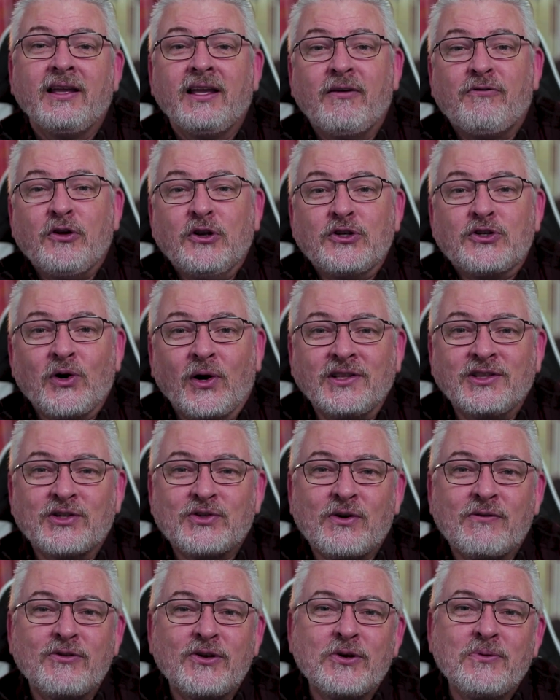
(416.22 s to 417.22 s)
If you enjoyed
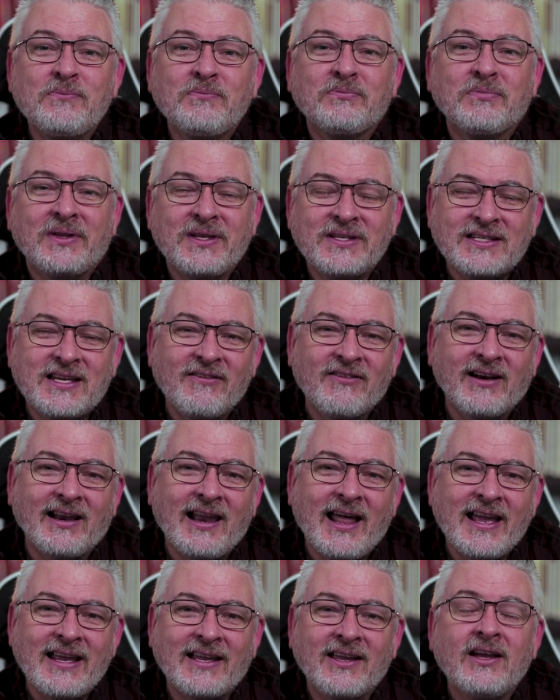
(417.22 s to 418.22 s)
this review, please give it a
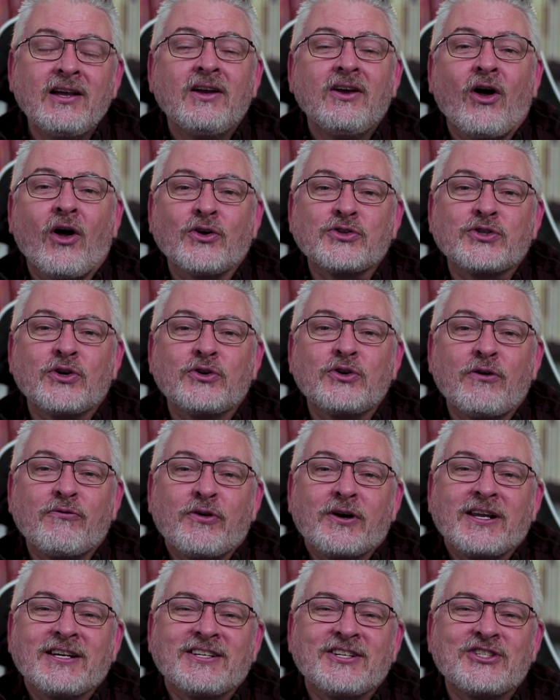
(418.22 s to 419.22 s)
like. Also, don't
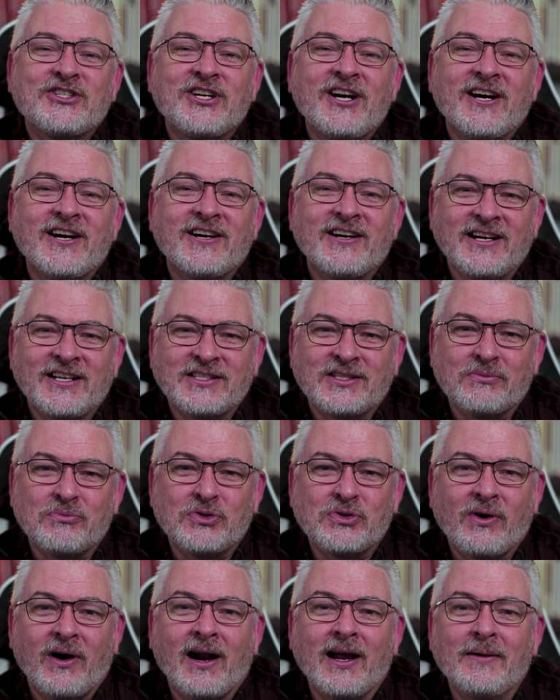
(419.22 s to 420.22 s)
forget to share and
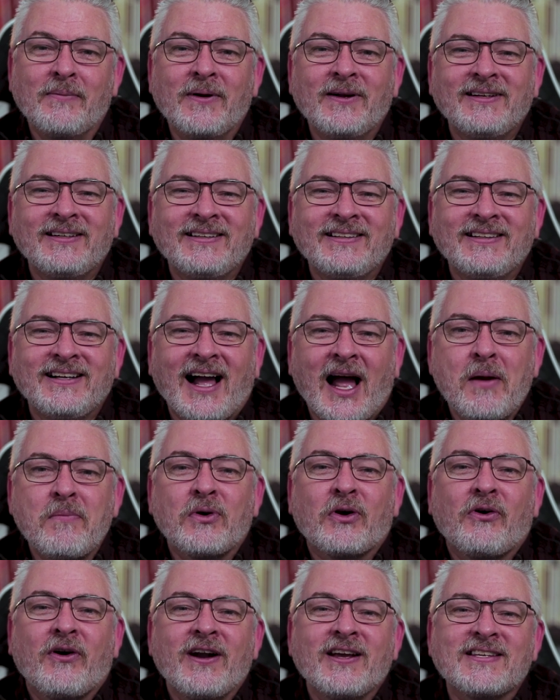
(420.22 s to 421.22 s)
subscribe.
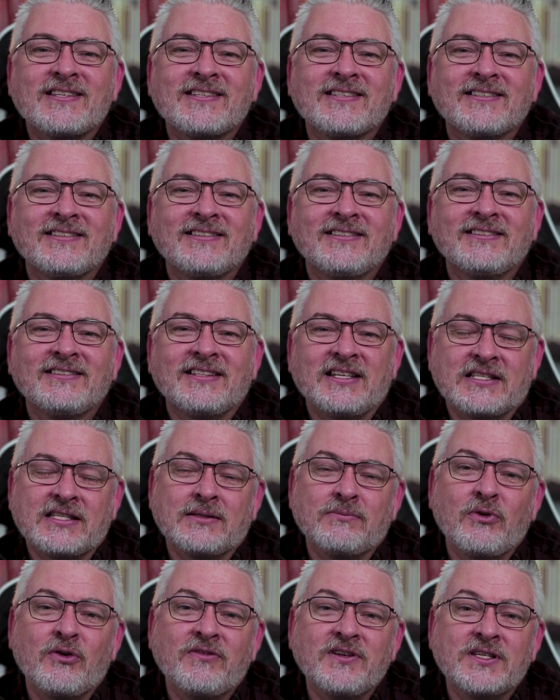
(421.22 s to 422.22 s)
I'm Chris. This
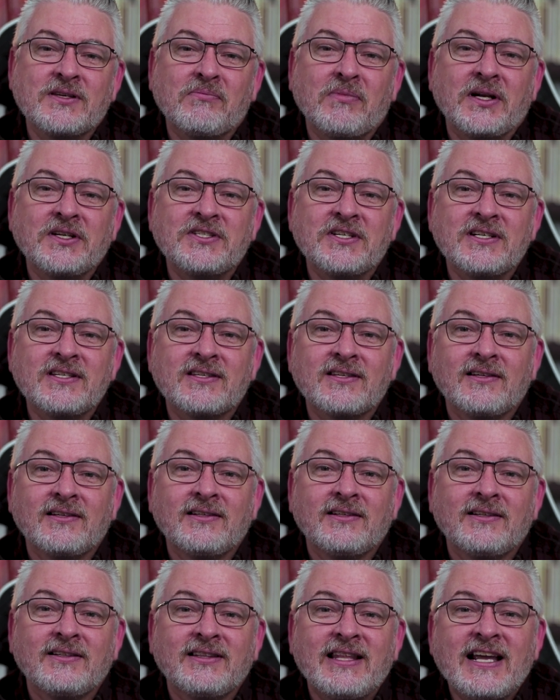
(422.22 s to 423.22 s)
is Movies and Munchies.
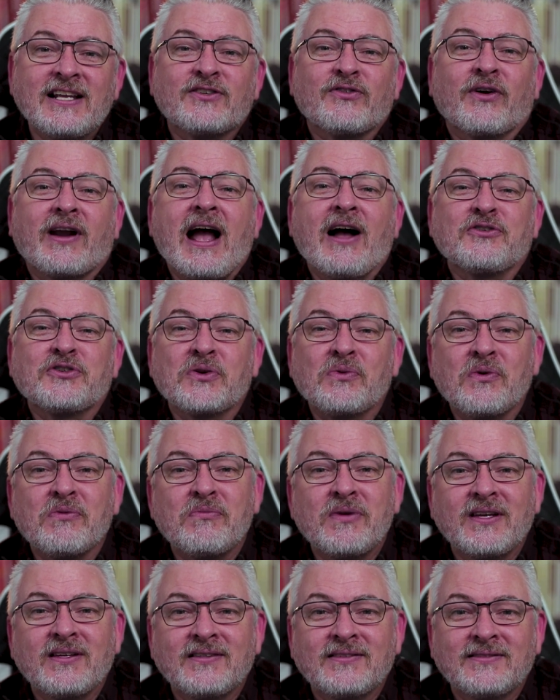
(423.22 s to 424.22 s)
Thanks for couching
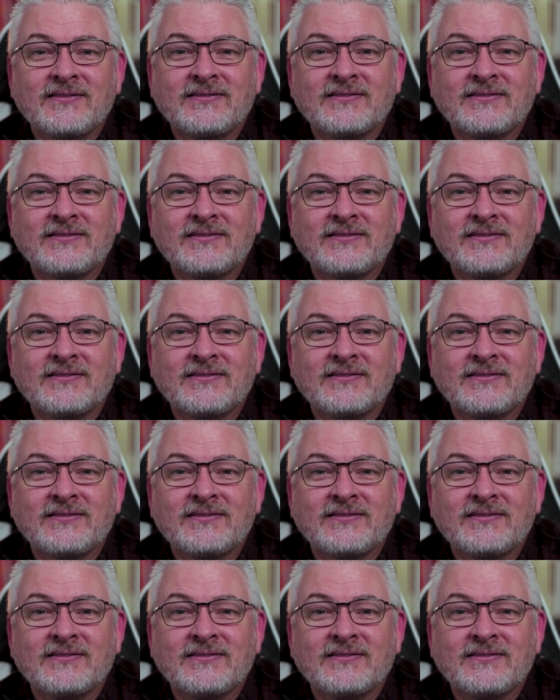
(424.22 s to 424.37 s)
with me.